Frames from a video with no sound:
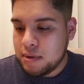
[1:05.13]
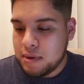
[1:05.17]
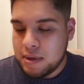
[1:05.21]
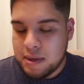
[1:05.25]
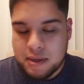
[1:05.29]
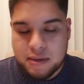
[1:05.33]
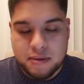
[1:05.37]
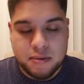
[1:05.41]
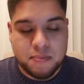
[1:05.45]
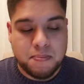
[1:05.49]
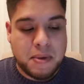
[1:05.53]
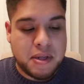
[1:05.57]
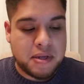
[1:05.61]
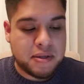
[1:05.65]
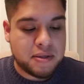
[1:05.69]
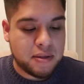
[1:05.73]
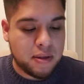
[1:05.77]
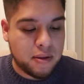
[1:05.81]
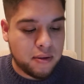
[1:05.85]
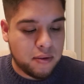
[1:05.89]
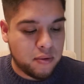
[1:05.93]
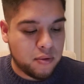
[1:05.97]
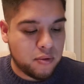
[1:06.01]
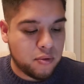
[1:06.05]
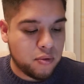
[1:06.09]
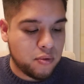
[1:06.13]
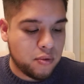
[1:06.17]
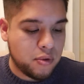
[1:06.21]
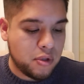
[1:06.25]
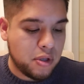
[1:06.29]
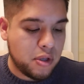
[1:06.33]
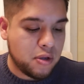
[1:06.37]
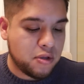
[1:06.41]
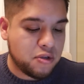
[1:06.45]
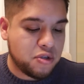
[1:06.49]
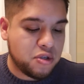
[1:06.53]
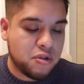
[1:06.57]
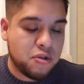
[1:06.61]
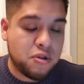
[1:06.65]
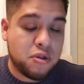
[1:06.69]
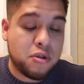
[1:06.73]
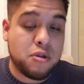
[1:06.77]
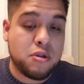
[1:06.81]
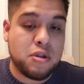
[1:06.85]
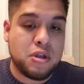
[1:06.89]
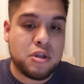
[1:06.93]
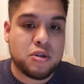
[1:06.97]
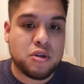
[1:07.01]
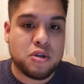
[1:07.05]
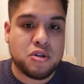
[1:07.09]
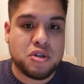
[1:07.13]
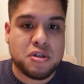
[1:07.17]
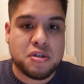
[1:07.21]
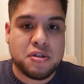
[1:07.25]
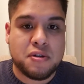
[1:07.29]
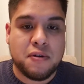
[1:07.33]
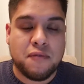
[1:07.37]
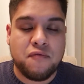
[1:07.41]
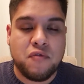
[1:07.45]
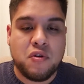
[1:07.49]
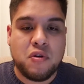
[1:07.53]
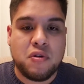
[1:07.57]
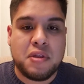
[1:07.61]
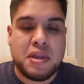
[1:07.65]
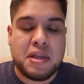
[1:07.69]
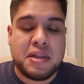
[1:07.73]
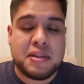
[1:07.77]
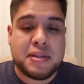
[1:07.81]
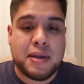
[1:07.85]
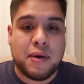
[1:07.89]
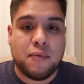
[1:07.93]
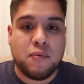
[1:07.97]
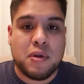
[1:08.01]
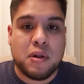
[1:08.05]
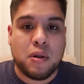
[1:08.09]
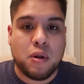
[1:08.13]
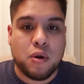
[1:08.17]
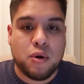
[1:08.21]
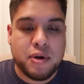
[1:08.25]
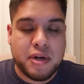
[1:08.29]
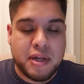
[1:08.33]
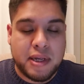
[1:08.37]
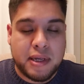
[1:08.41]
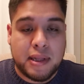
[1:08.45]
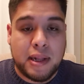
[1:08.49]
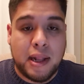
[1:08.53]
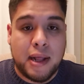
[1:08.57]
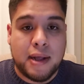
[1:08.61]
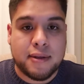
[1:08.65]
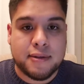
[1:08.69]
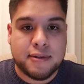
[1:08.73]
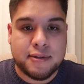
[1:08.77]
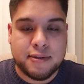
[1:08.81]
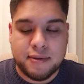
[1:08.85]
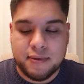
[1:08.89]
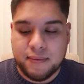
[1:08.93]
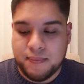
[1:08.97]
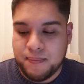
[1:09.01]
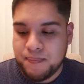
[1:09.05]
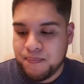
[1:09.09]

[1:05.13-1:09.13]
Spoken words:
it's been these are just a few things that we learn in class.